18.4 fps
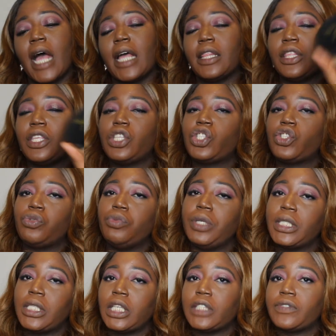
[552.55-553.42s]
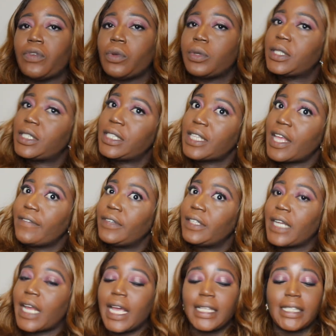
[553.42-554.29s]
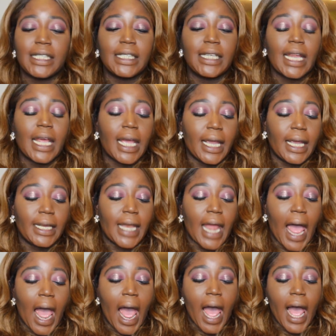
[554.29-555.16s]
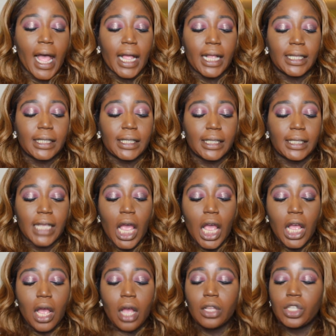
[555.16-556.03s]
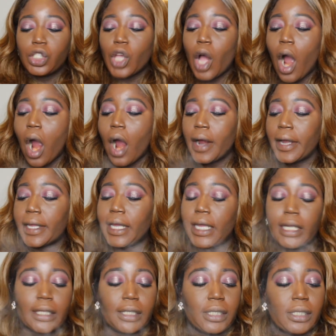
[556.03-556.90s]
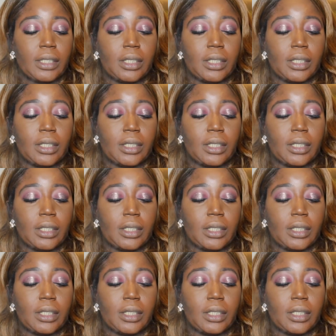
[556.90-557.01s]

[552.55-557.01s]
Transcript: and this retails for $7.99 at Target.